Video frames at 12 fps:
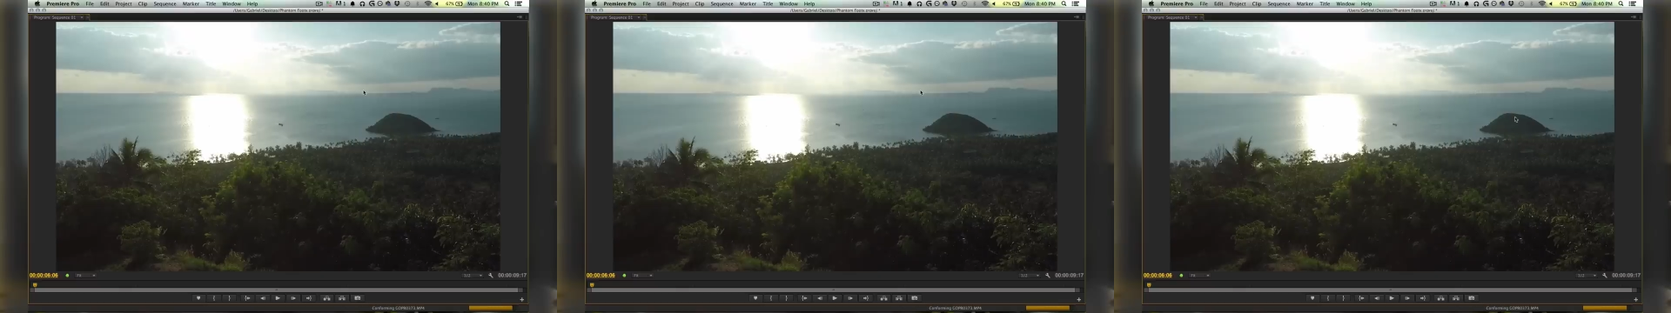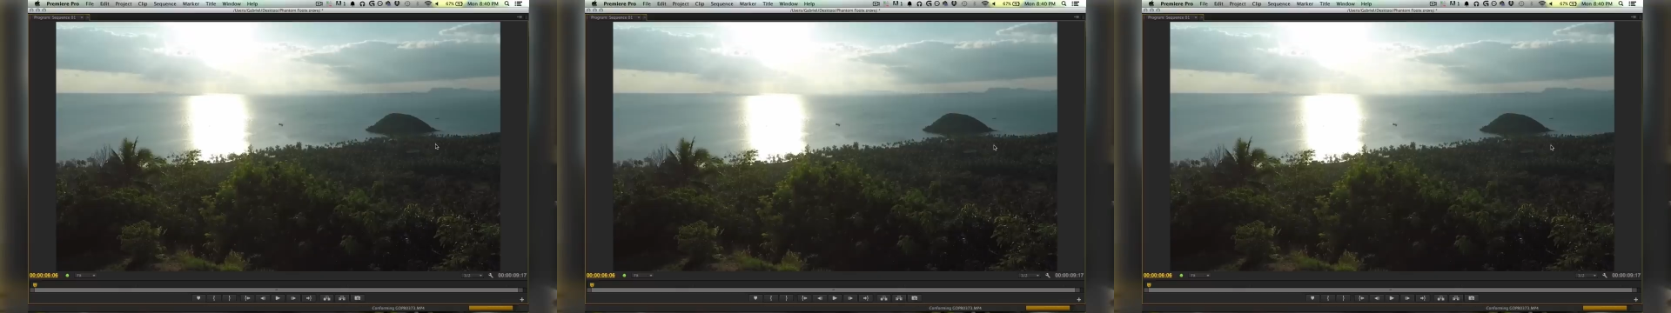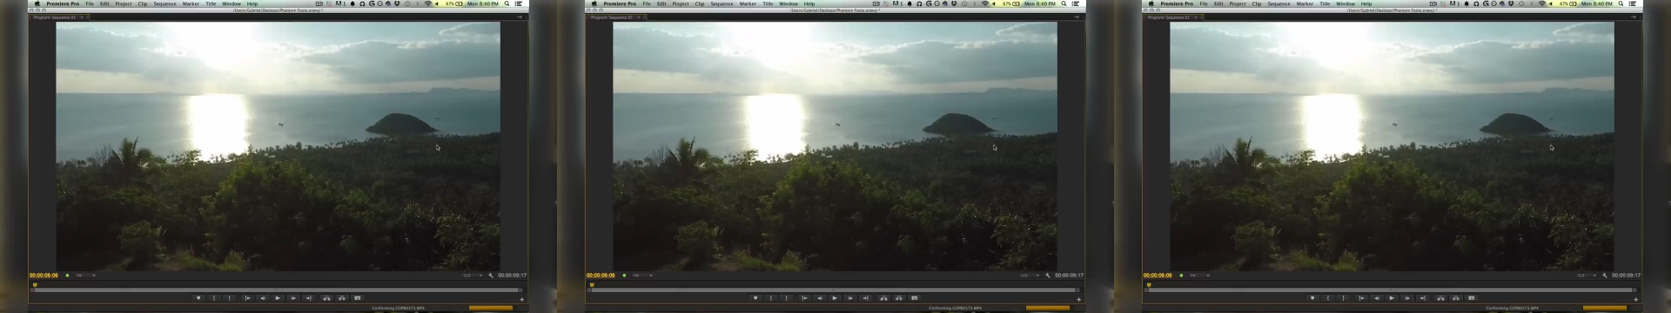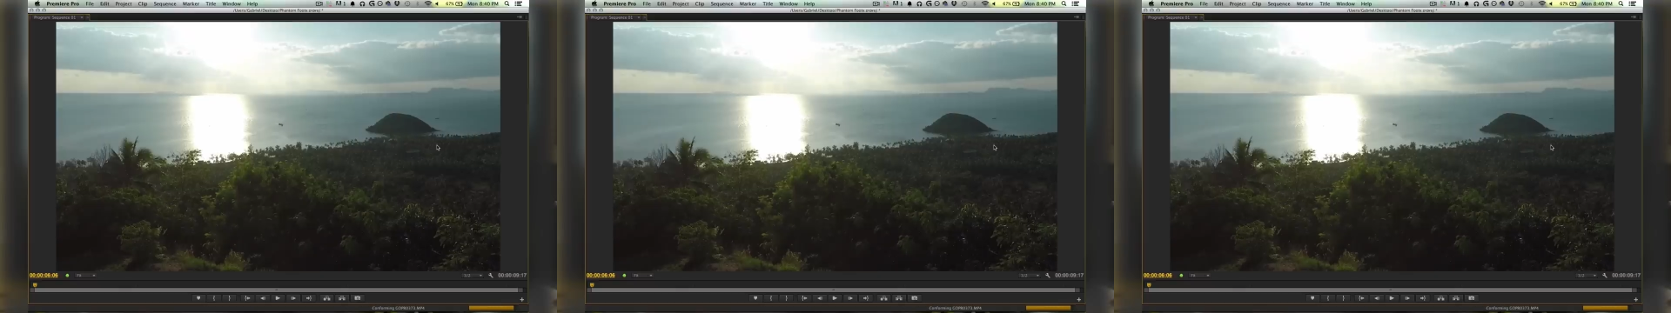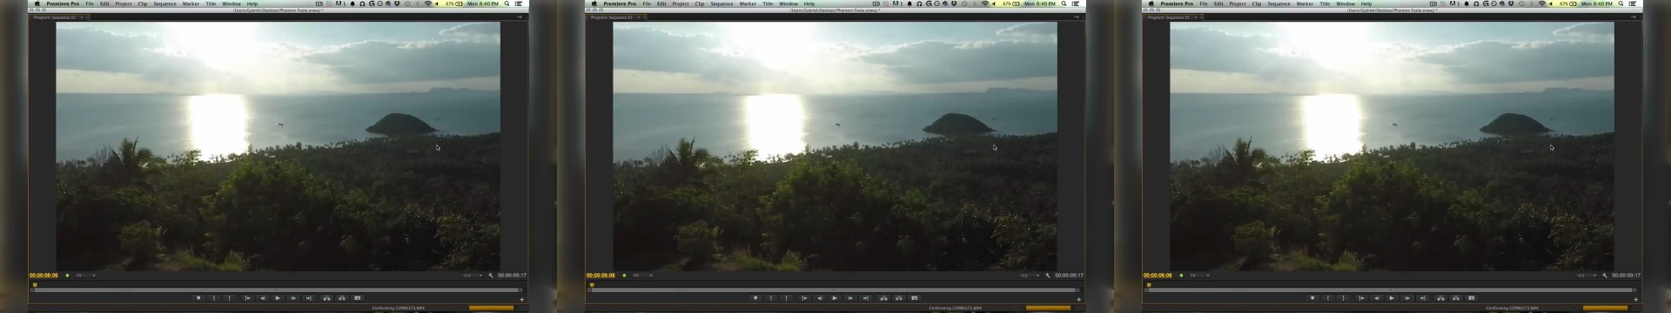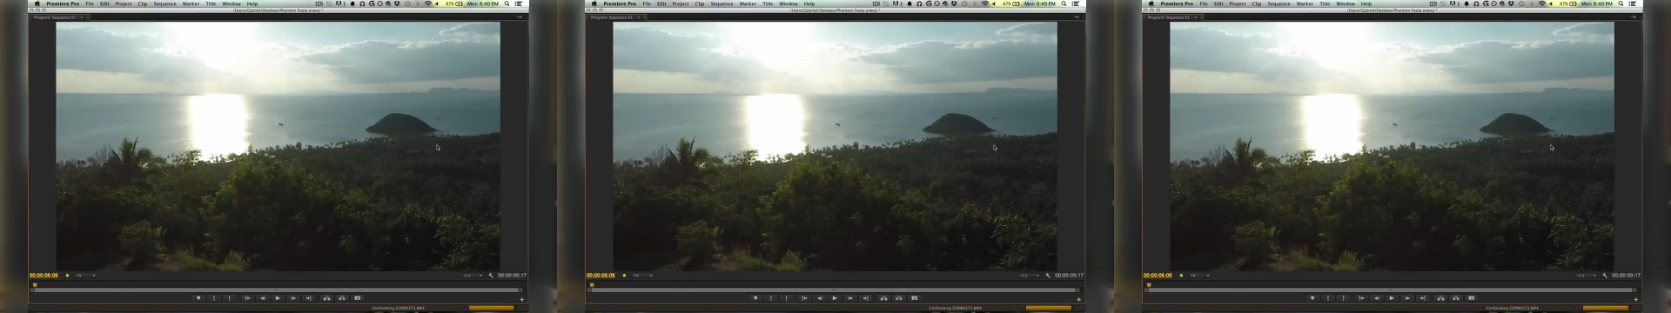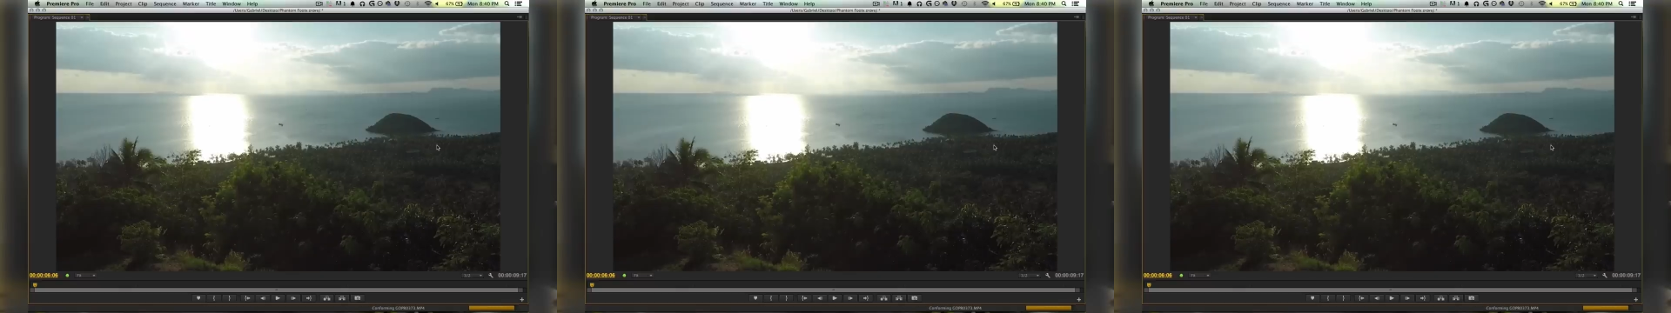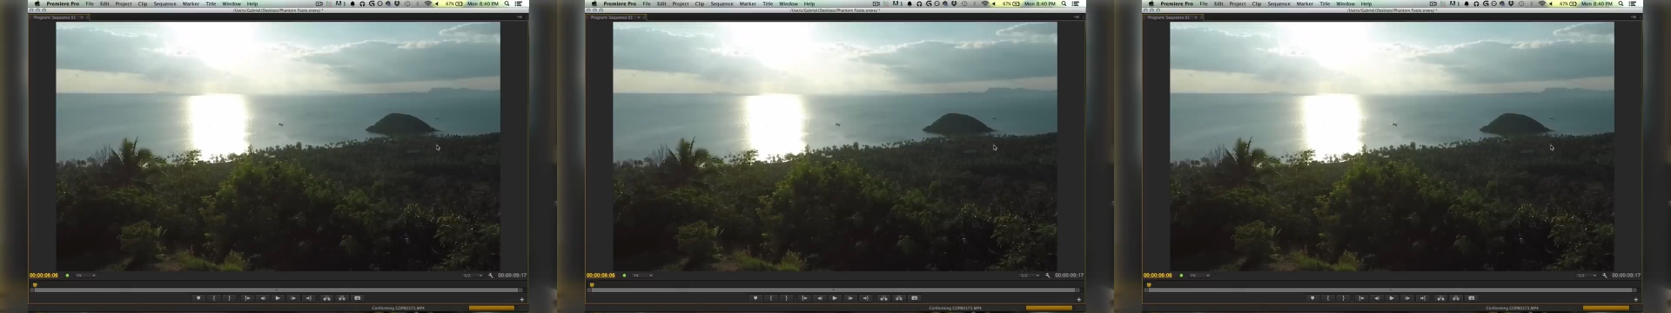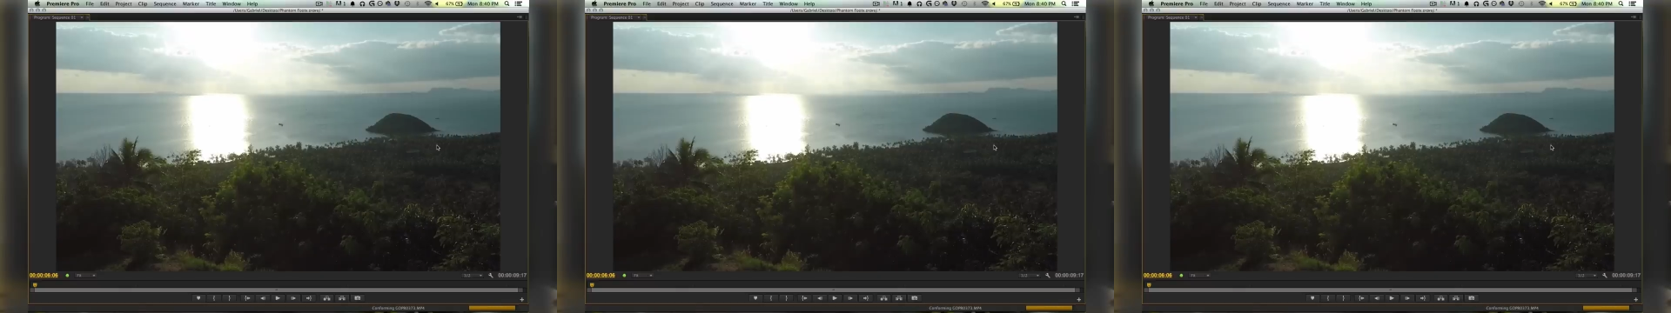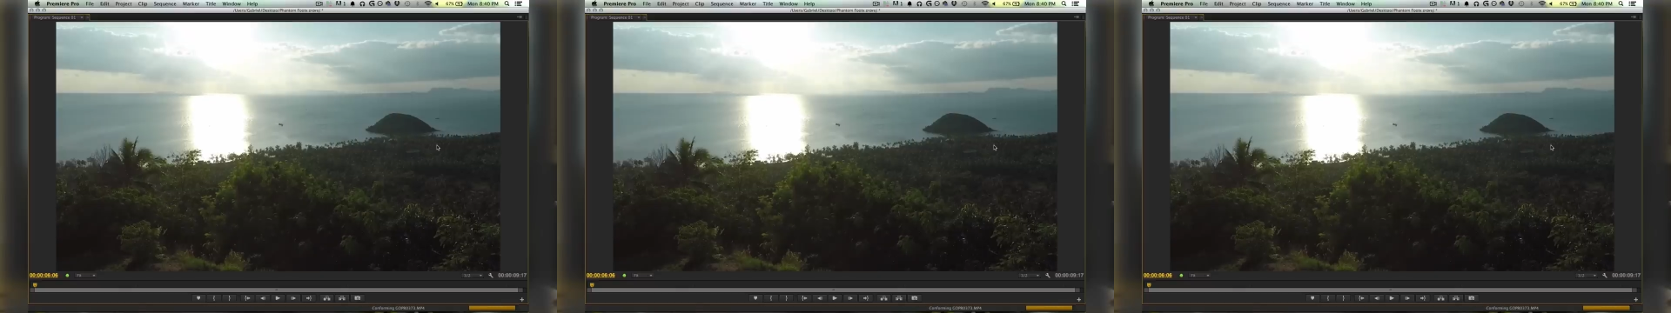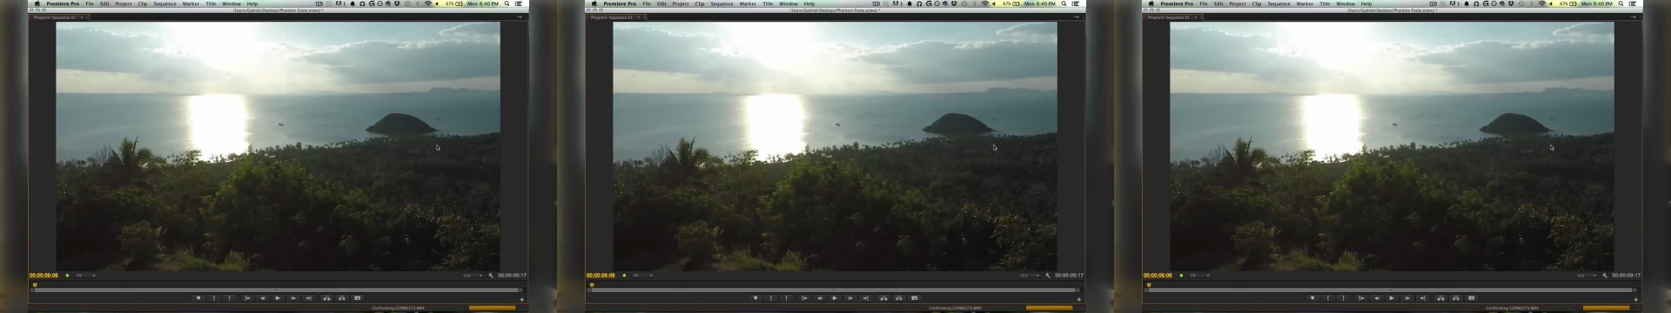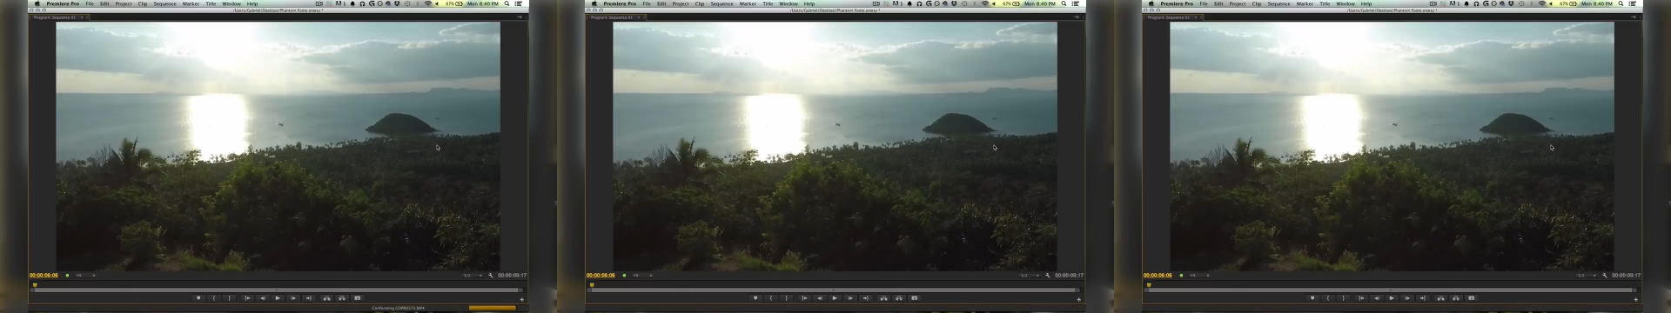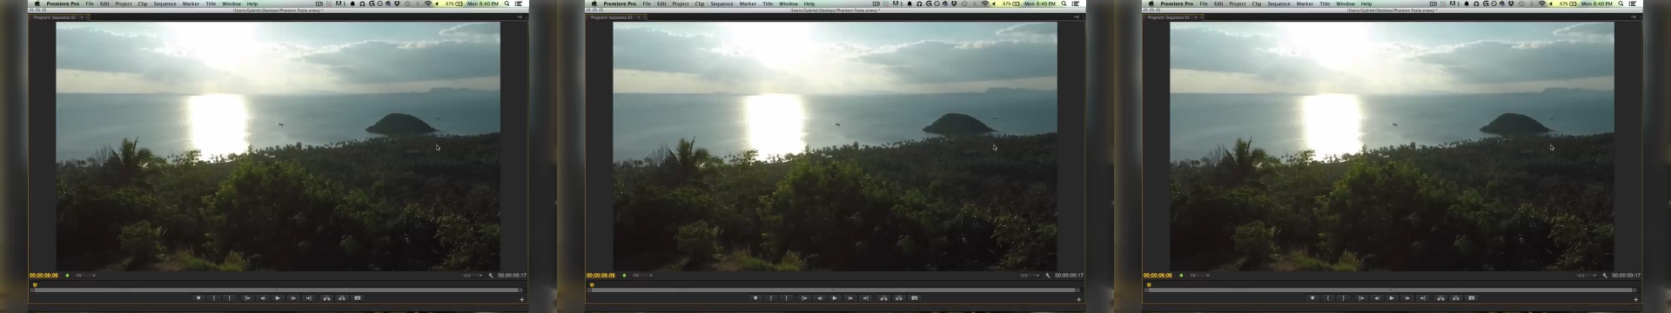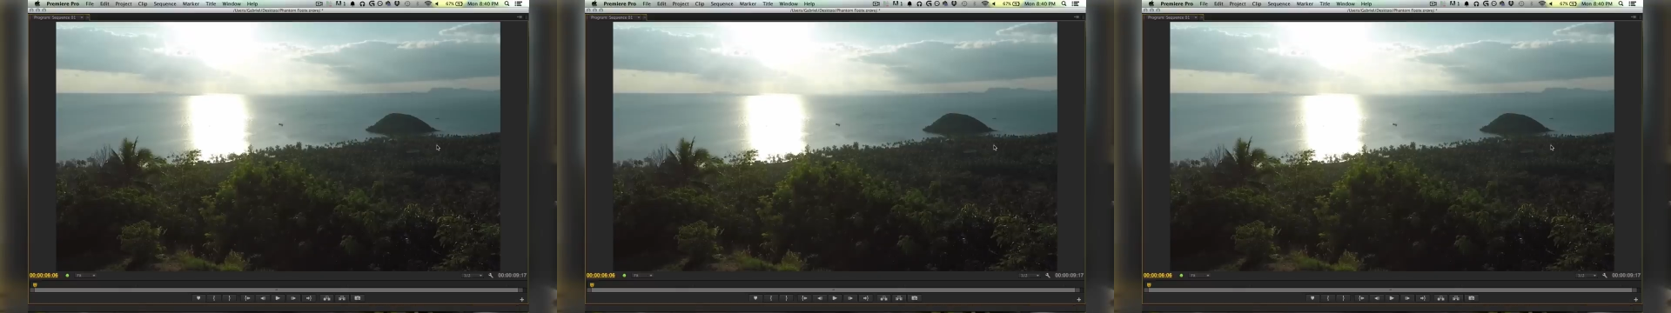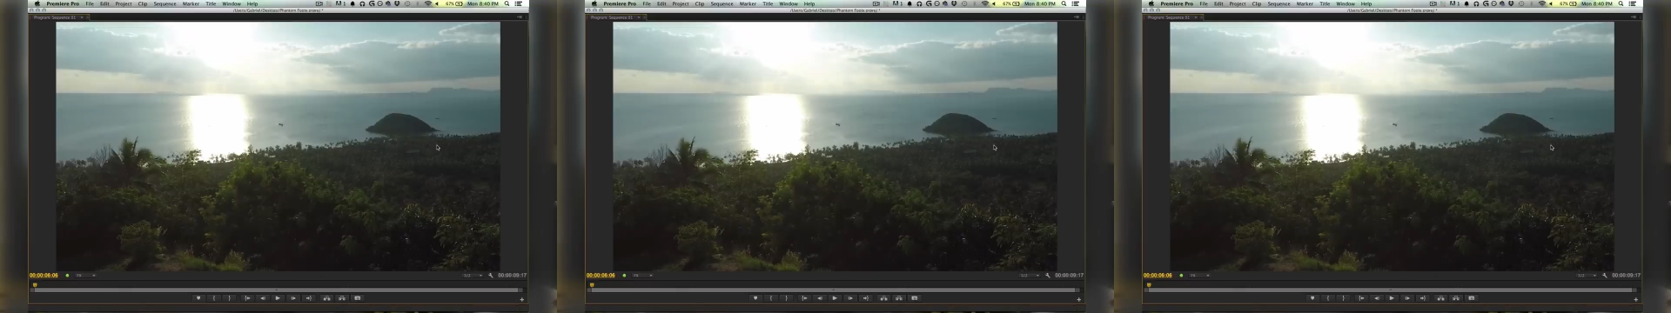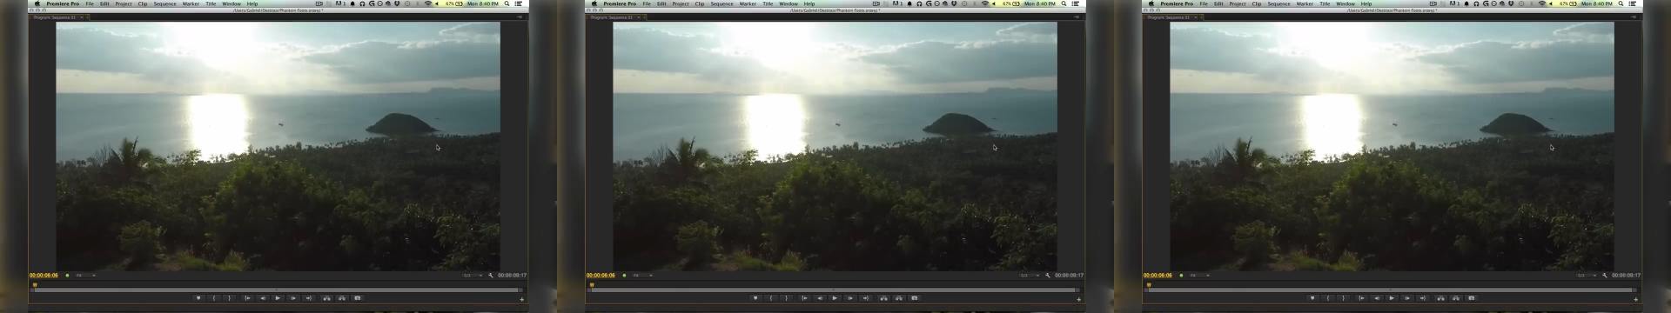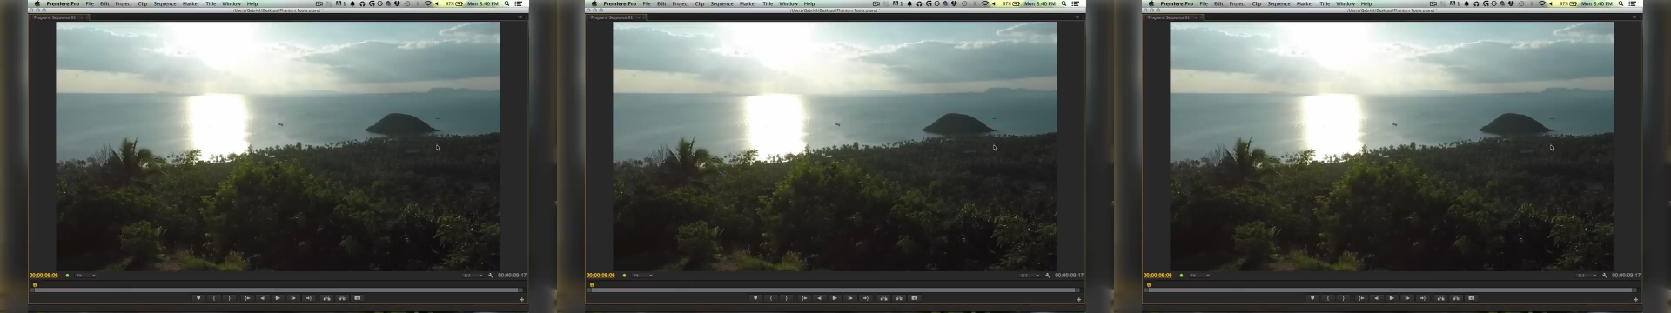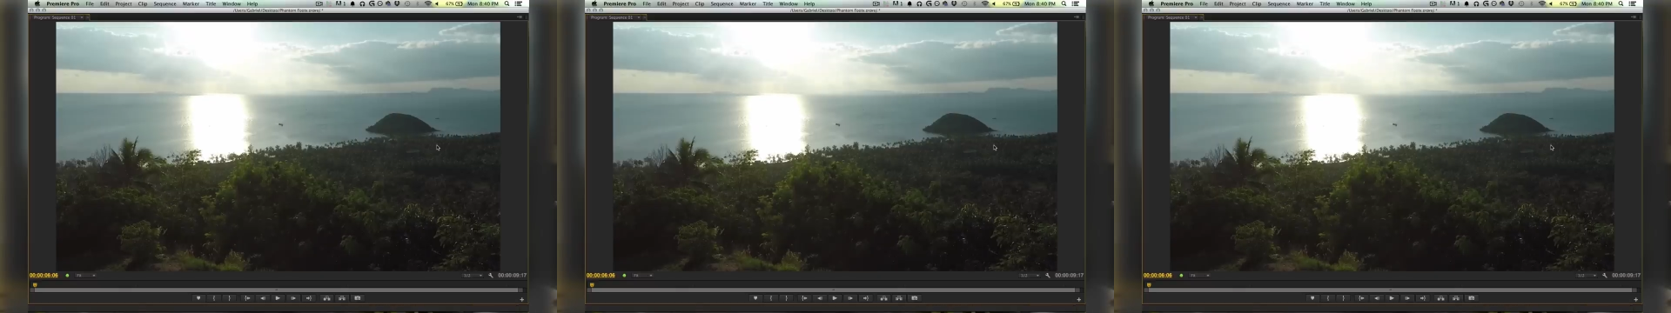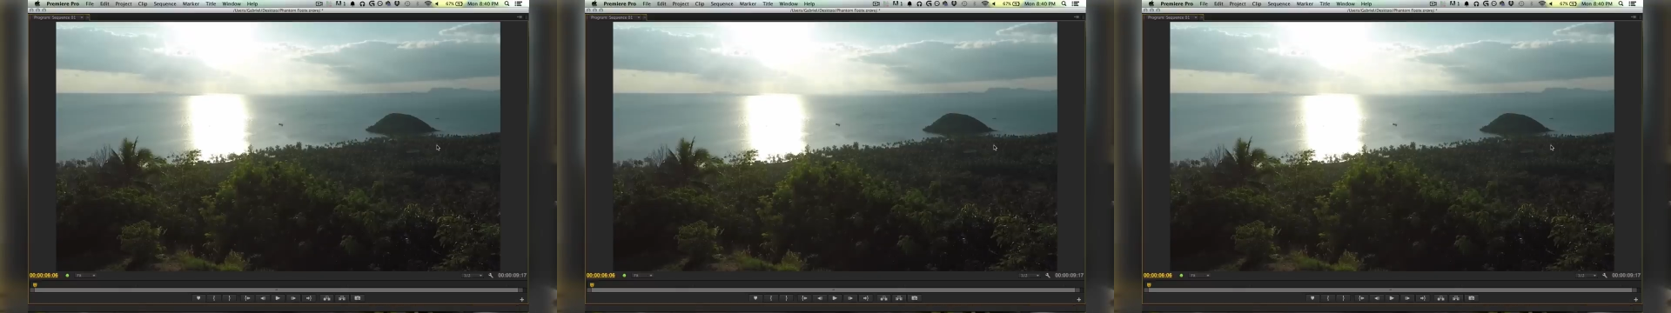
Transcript: Nobody's mouth can be seen.